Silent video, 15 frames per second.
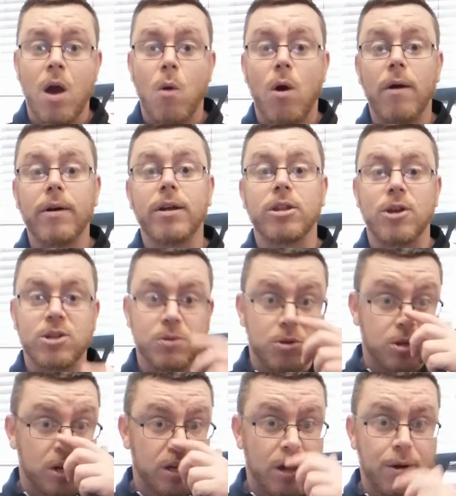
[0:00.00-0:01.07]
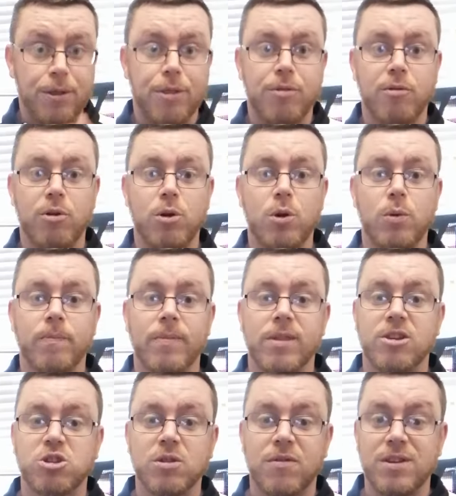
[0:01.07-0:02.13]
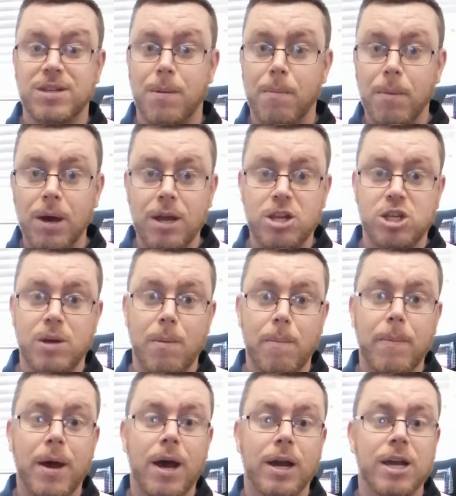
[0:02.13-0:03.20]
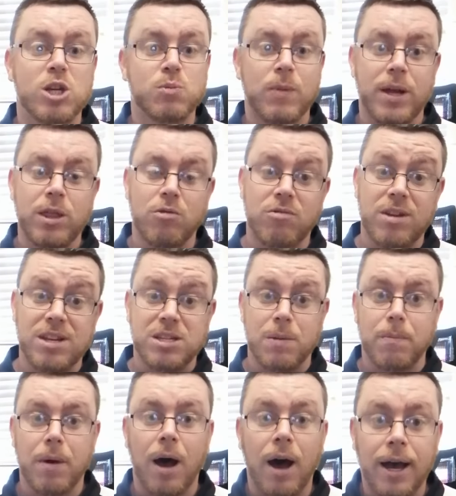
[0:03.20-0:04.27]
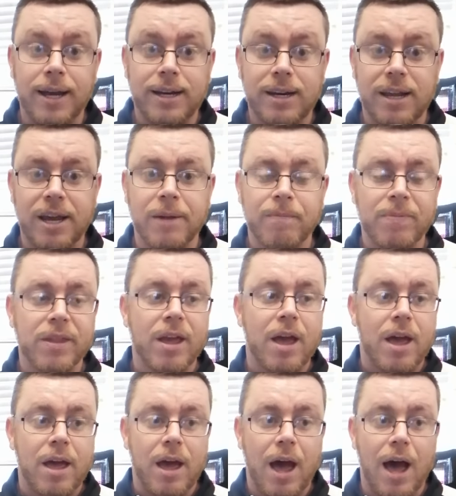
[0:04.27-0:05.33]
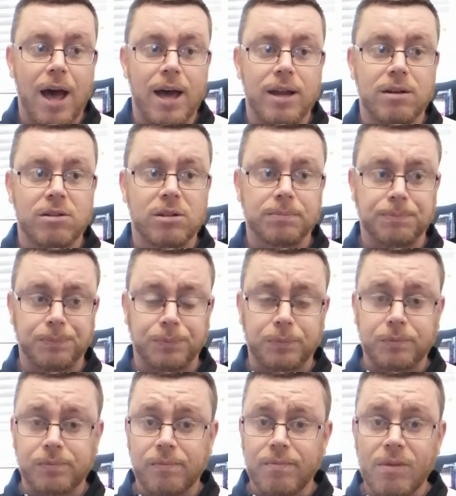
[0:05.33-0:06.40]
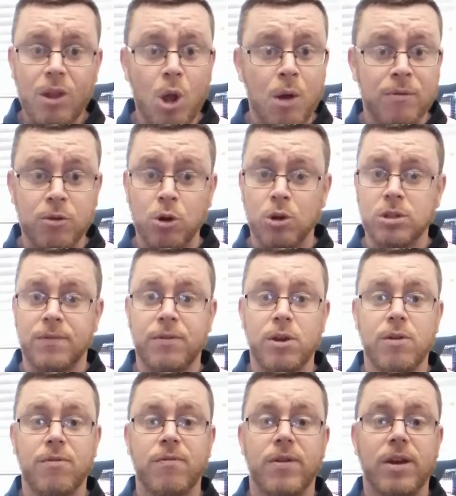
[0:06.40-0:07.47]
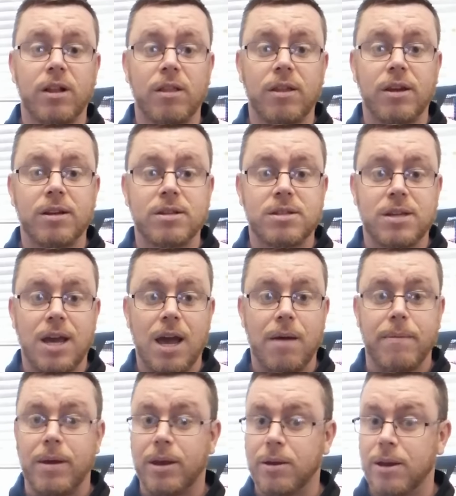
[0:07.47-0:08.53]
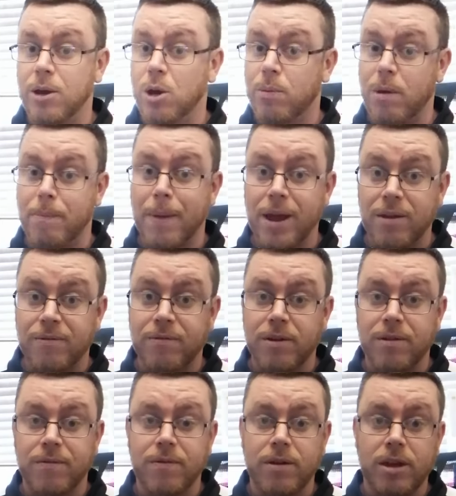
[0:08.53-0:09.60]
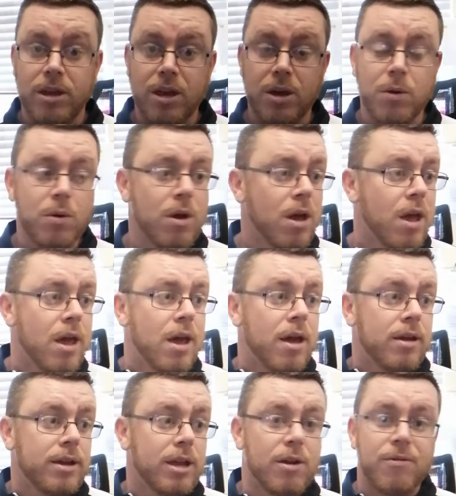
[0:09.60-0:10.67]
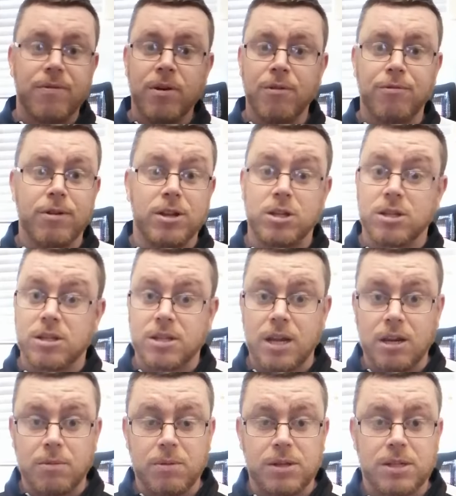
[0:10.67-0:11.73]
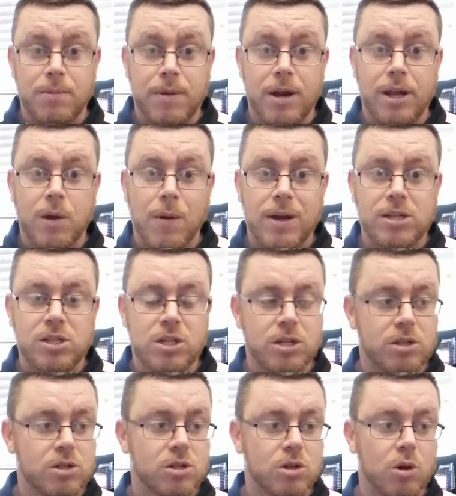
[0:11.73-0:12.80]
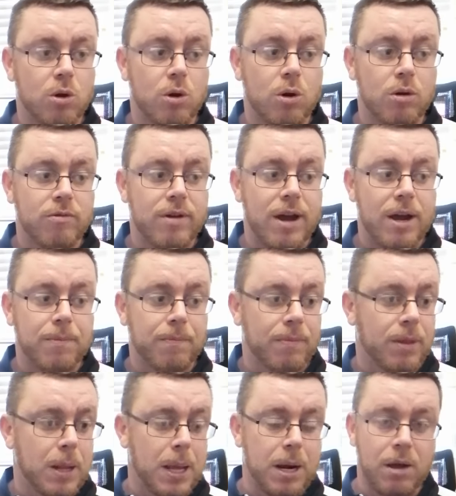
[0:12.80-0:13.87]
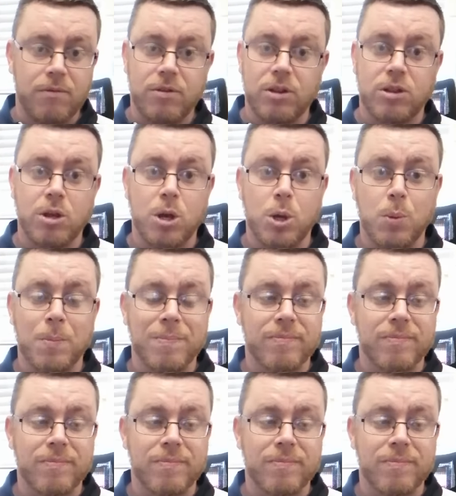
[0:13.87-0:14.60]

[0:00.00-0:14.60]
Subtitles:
What I'm going to do is I'm just going to go through the stuff that's in my gym bag, explain the reasoning behind it, and of course, if you feel that it could be a benefit for you, feel free to send me any questions, or if you do